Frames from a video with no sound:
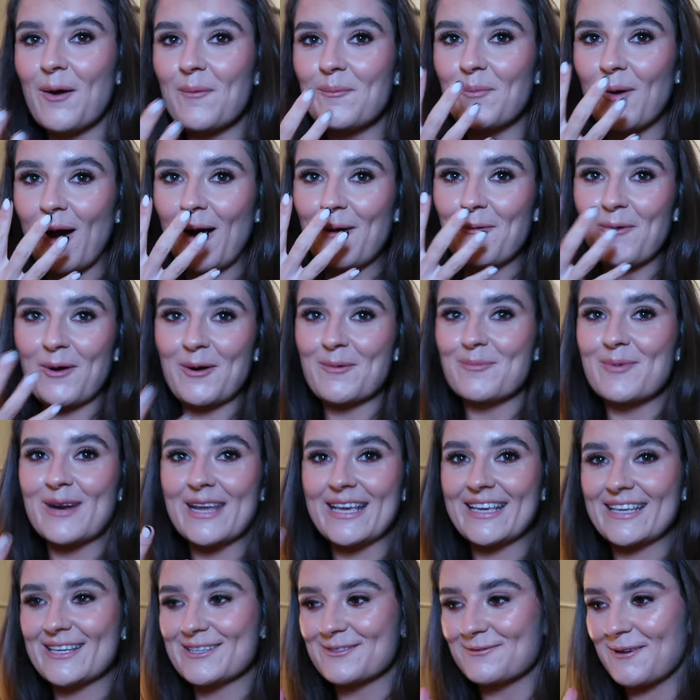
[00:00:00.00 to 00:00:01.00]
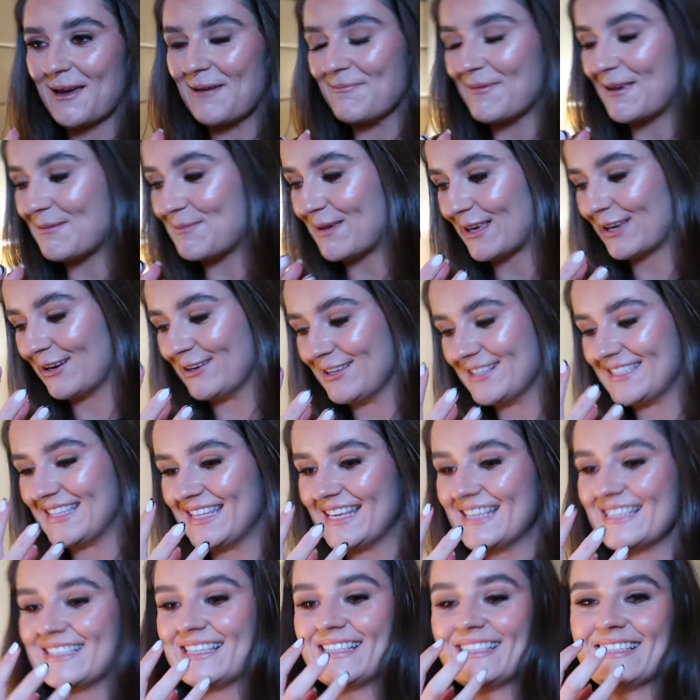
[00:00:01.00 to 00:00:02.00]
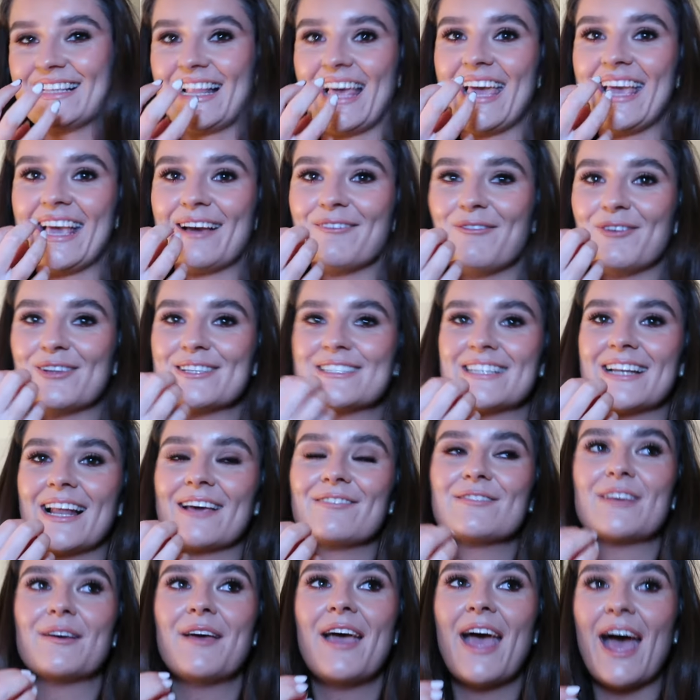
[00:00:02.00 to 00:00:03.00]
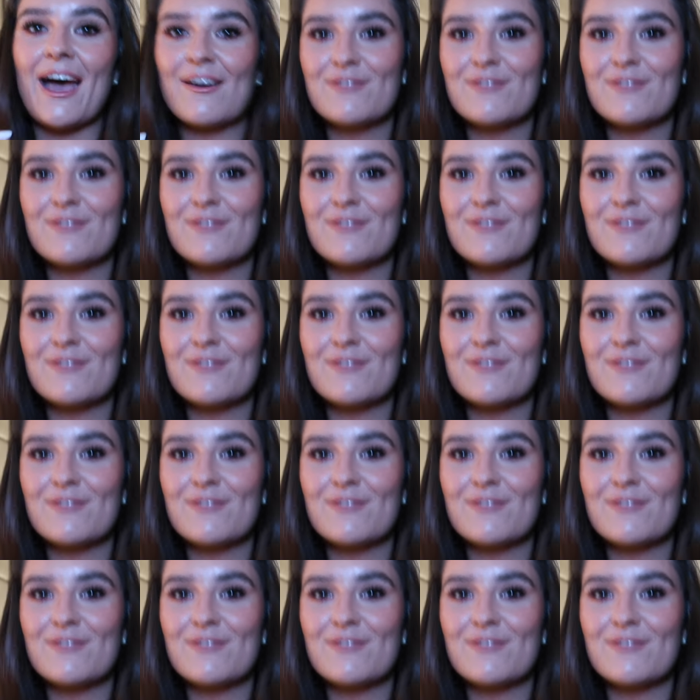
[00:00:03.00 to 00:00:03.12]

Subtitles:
But I want to bring you with me because this is like once in a lifetime.